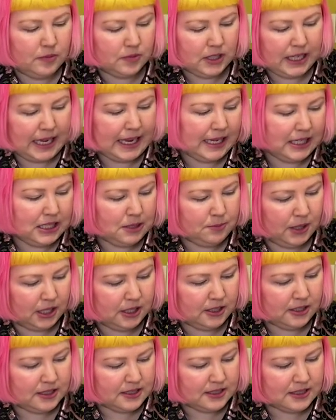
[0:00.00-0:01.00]
candy
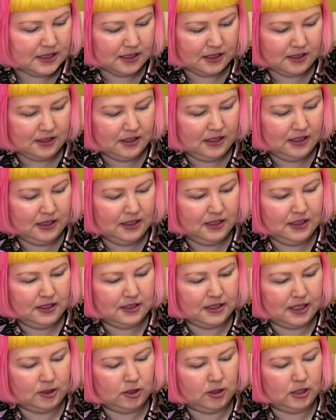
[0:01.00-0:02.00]
buckets and
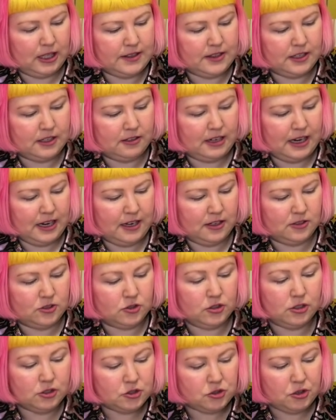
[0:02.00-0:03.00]
they look like they're out
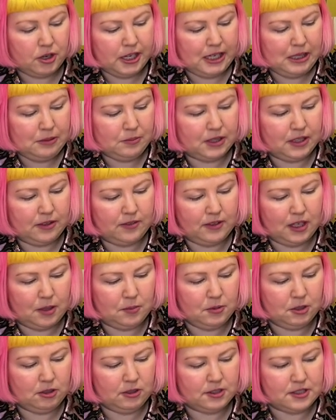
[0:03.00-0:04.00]
trick or treating, but they've come
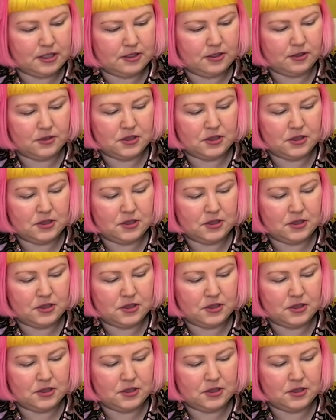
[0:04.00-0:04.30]
across a sort of